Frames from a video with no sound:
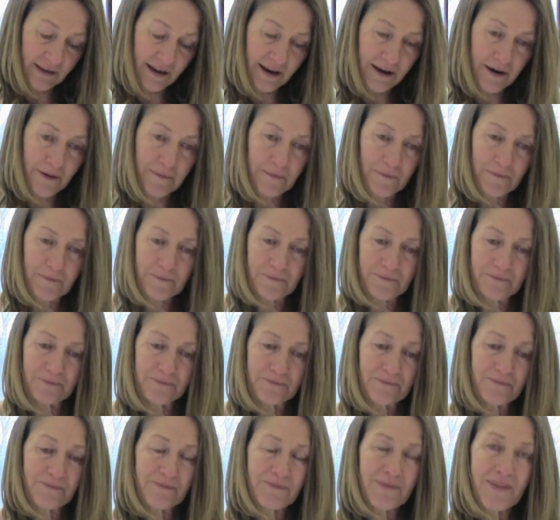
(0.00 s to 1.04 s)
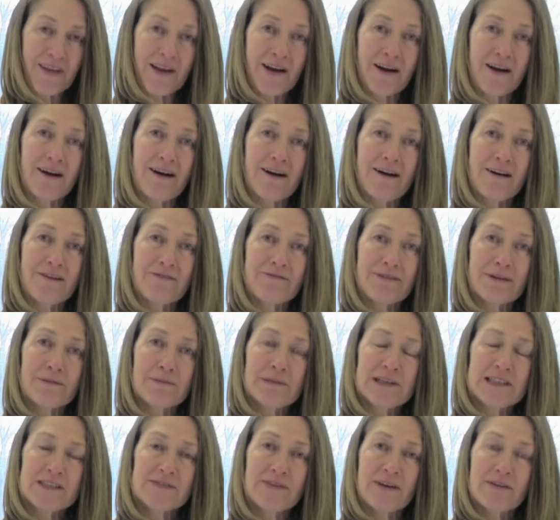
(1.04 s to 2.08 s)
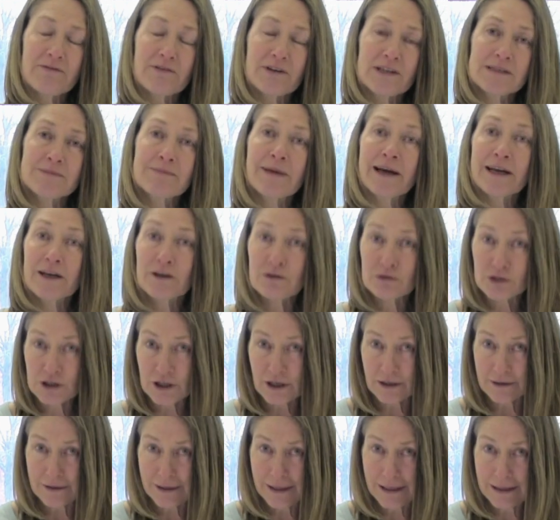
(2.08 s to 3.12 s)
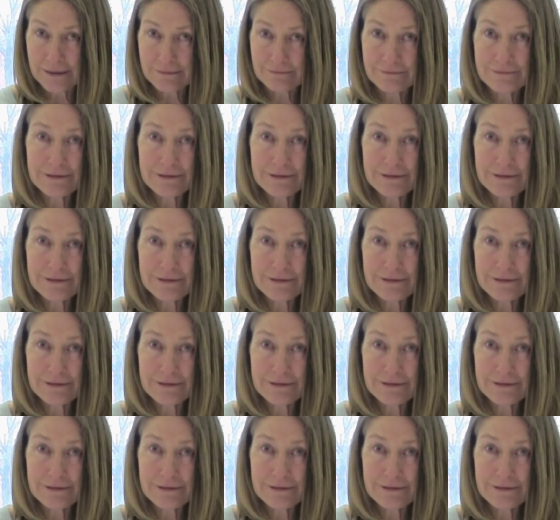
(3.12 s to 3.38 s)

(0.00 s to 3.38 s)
our family's favourite is mango chutney.